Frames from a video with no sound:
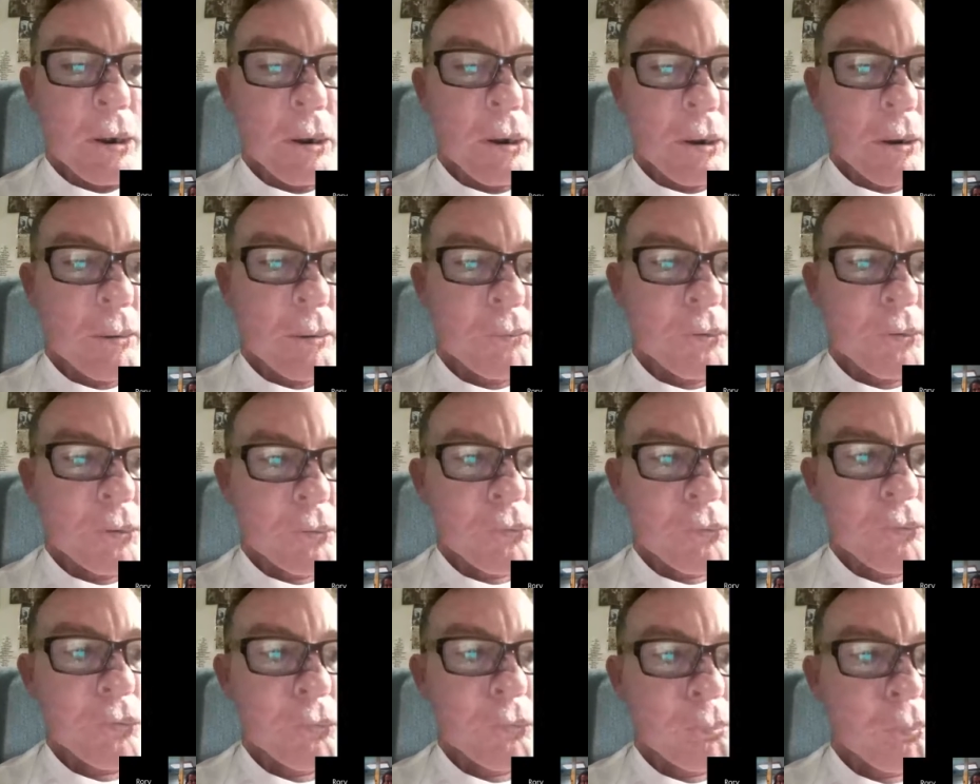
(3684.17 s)
You know,
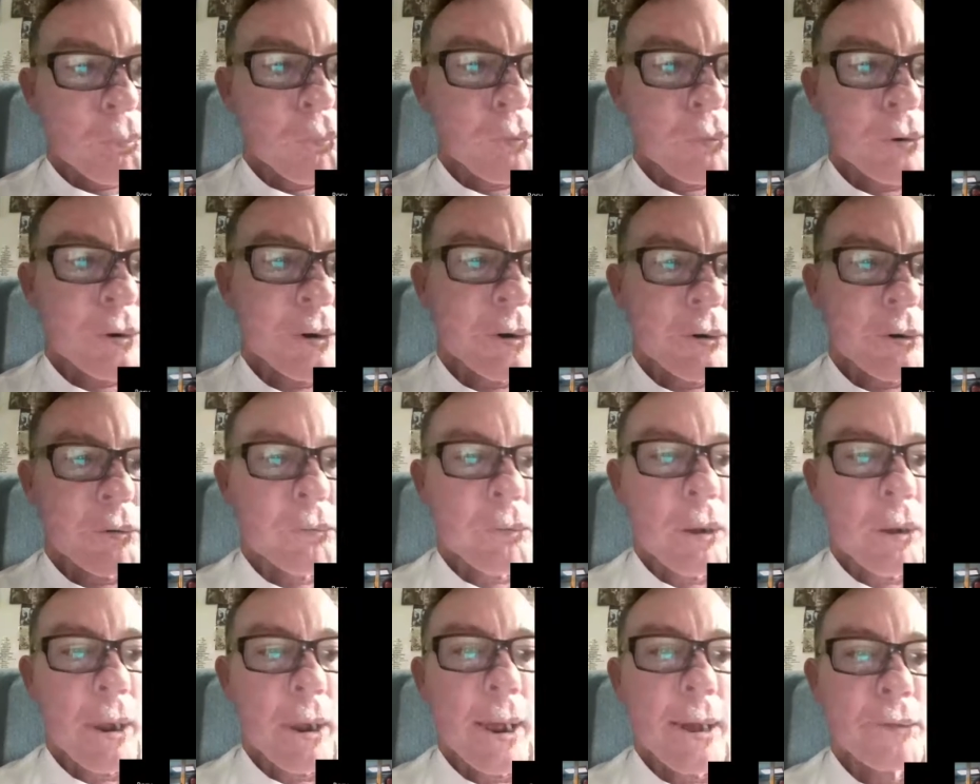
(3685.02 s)
you just put it in a
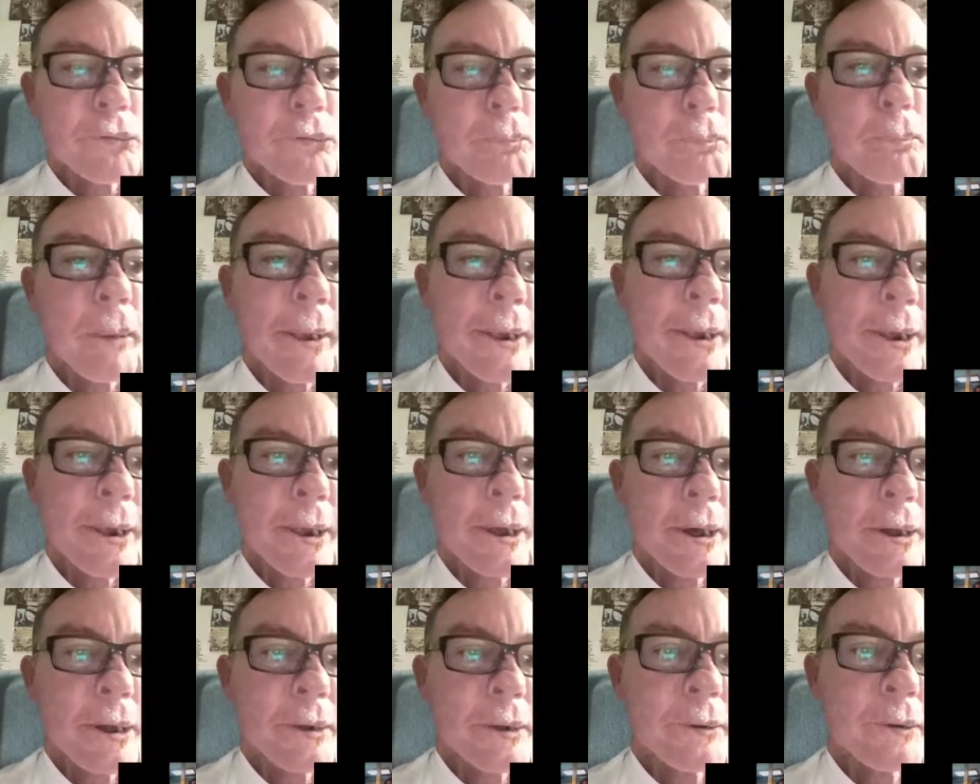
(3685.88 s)
glass
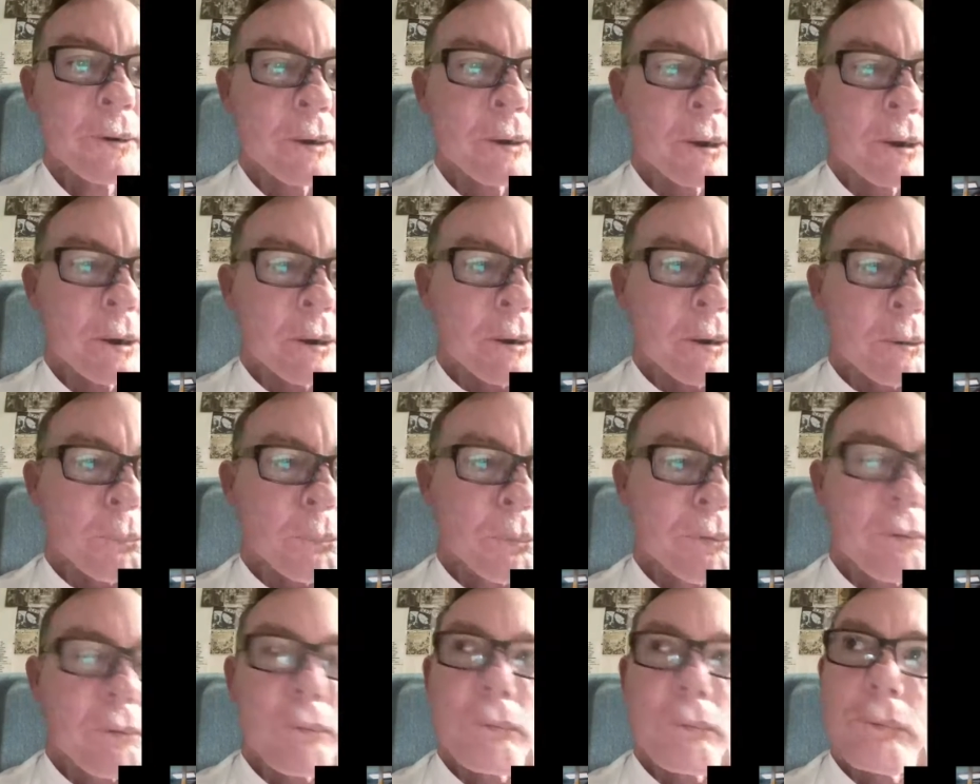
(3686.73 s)
pan
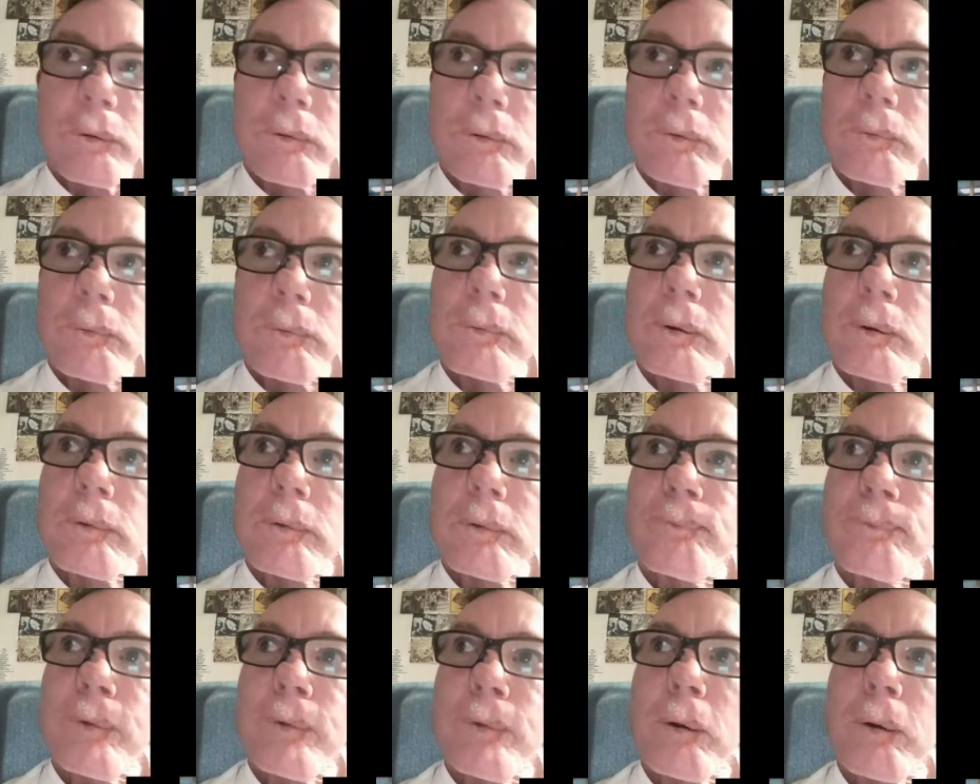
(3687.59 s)
with a
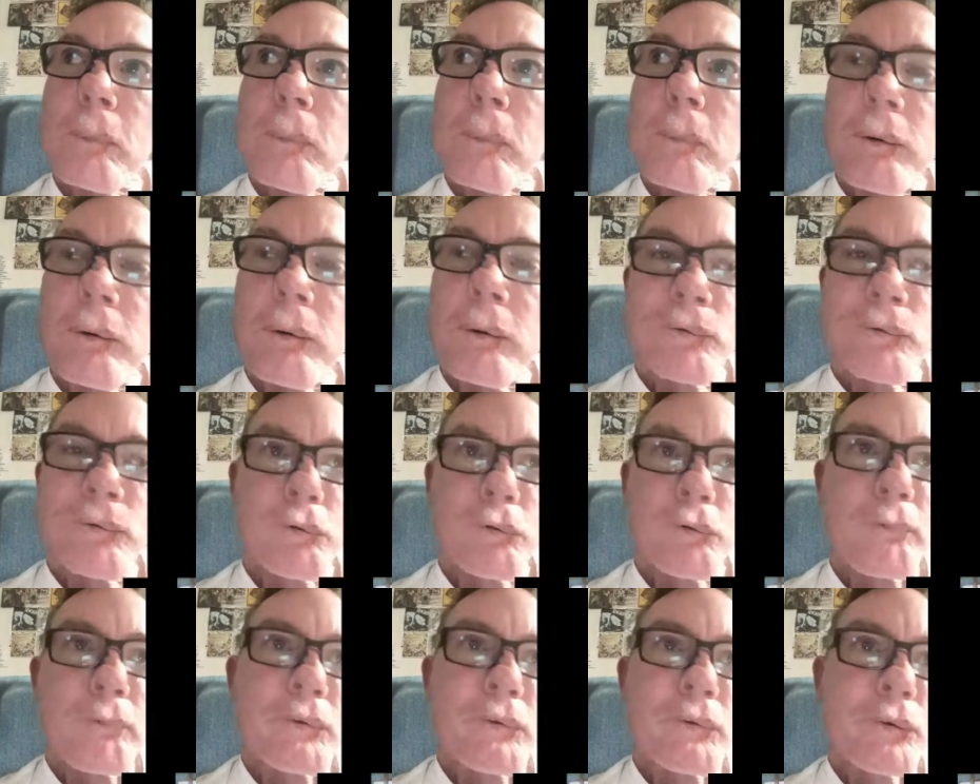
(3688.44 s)
fair amount of
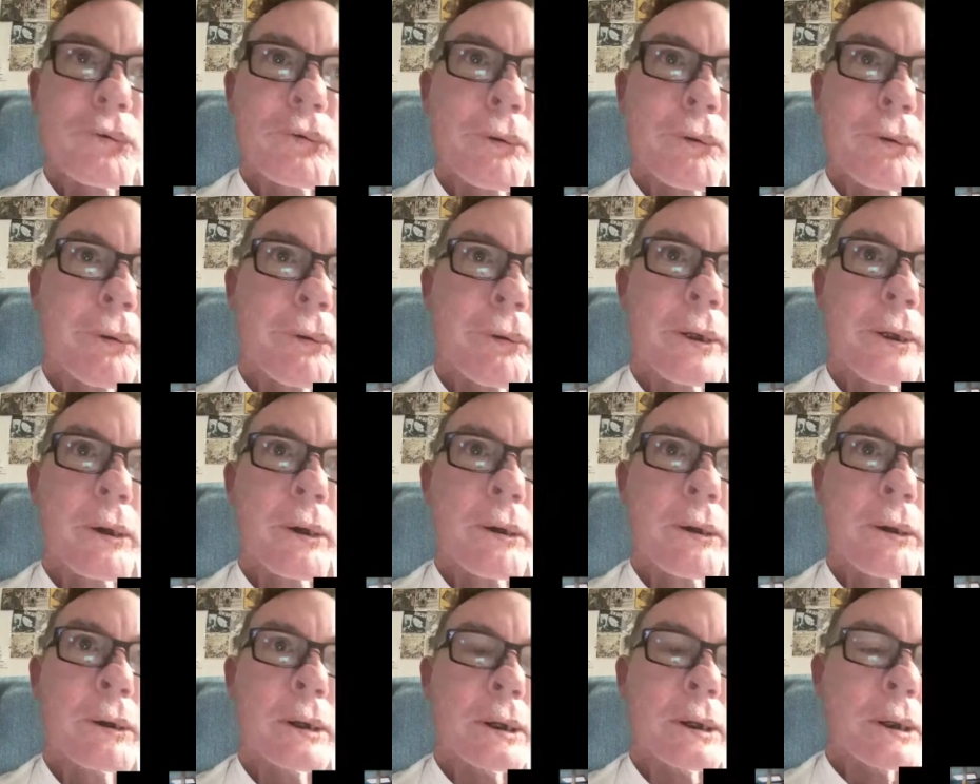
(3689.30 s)
surface area,